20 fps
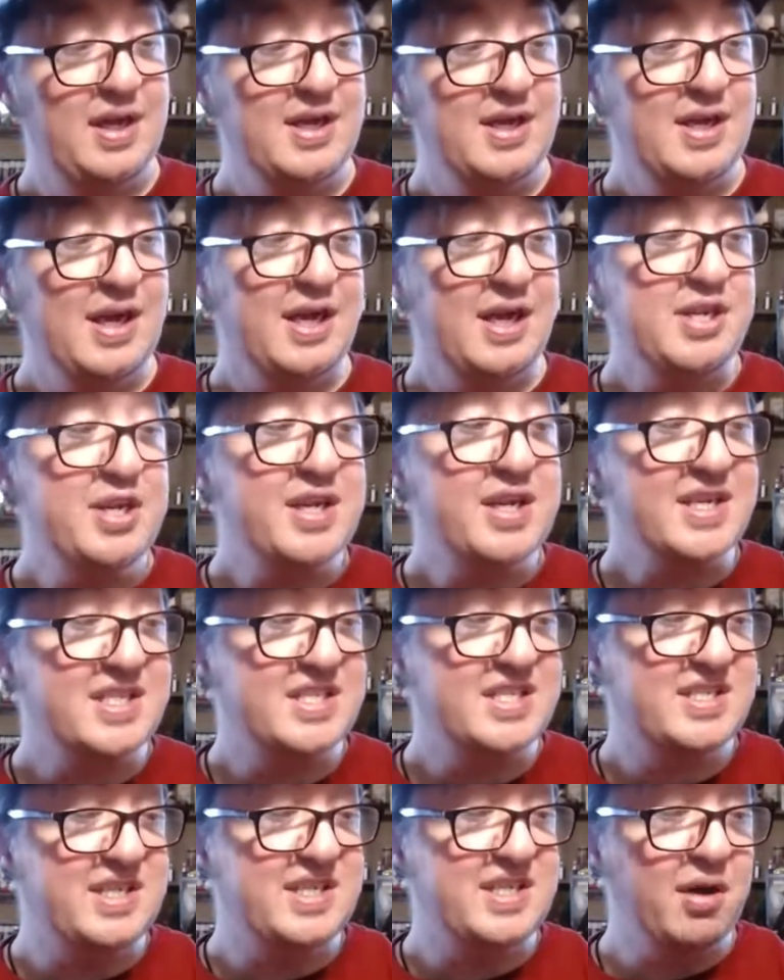And you can
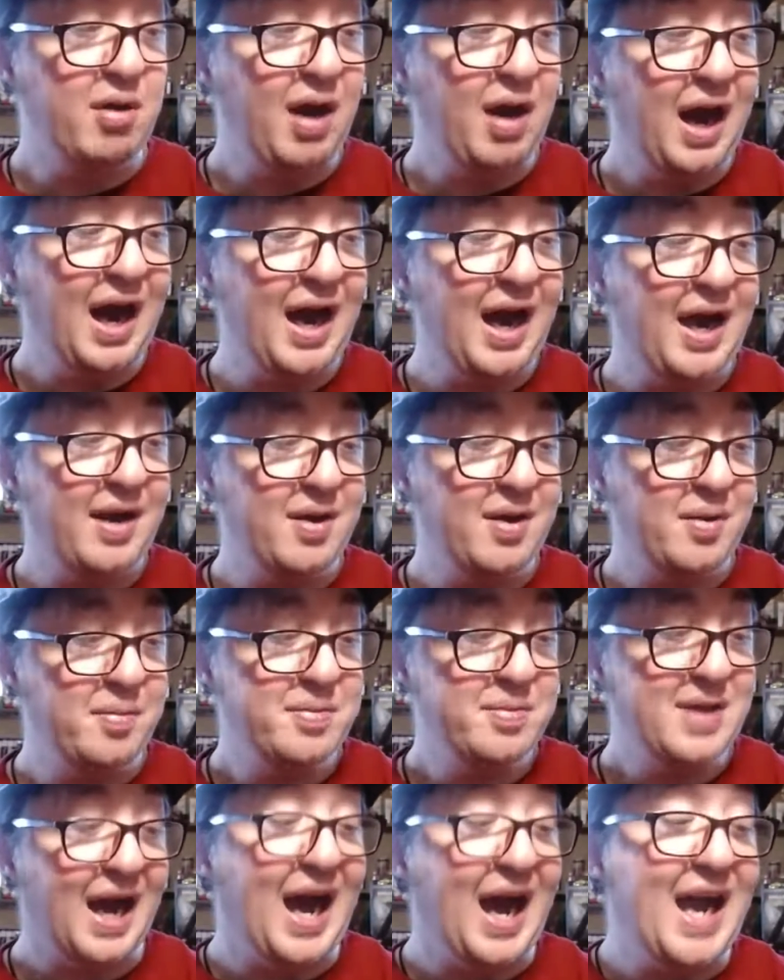steal items.
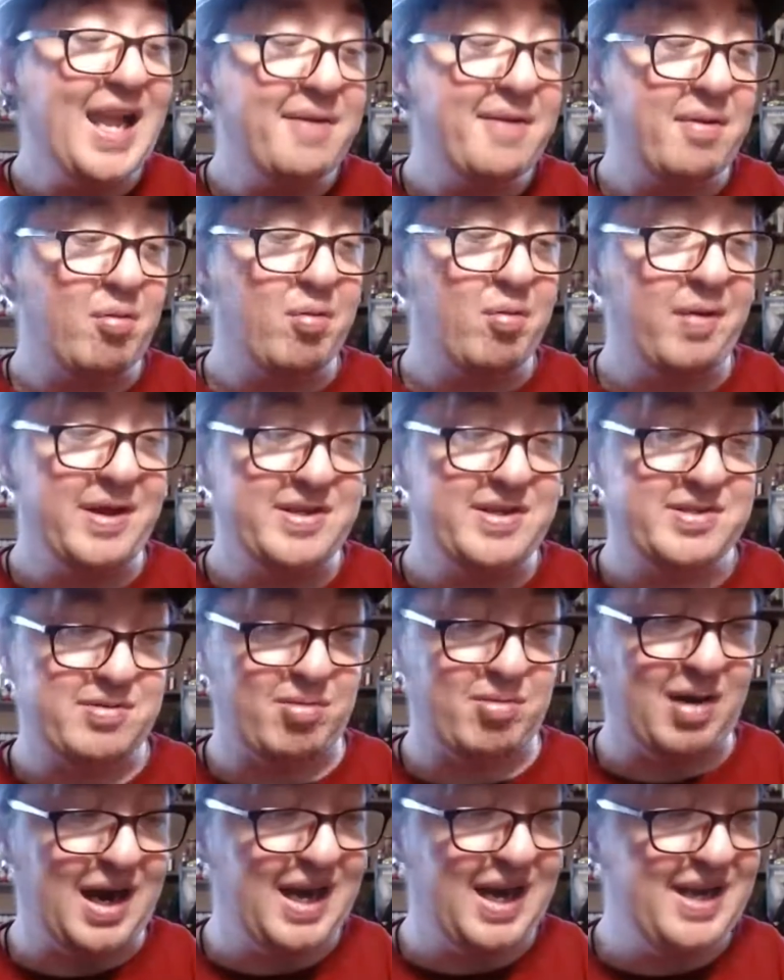I never really
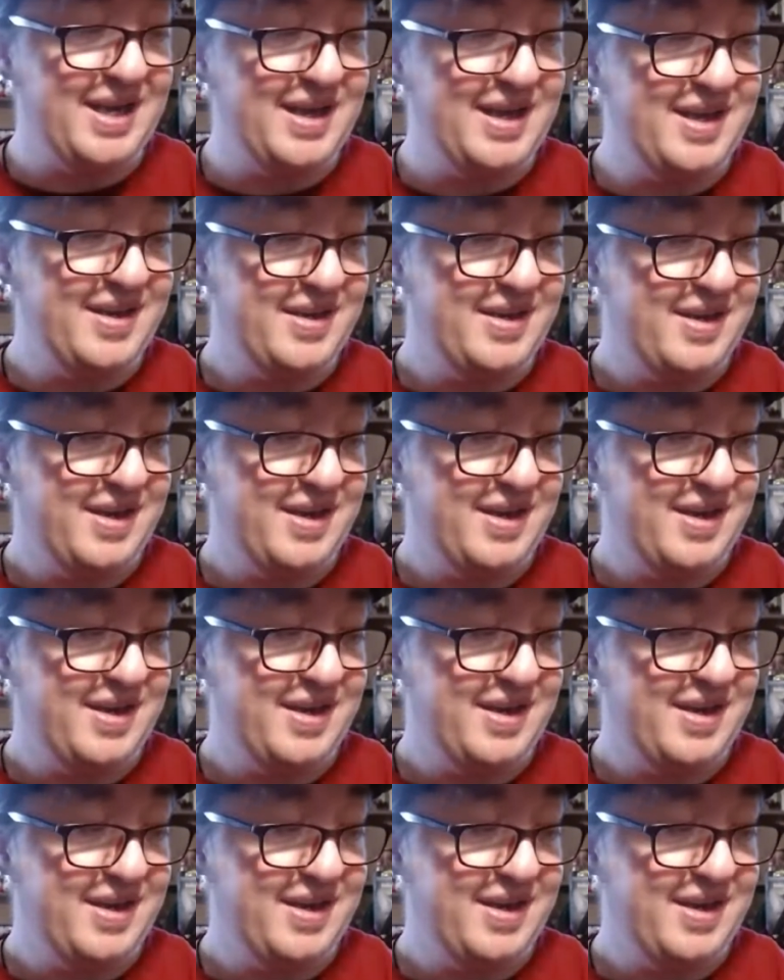tried it.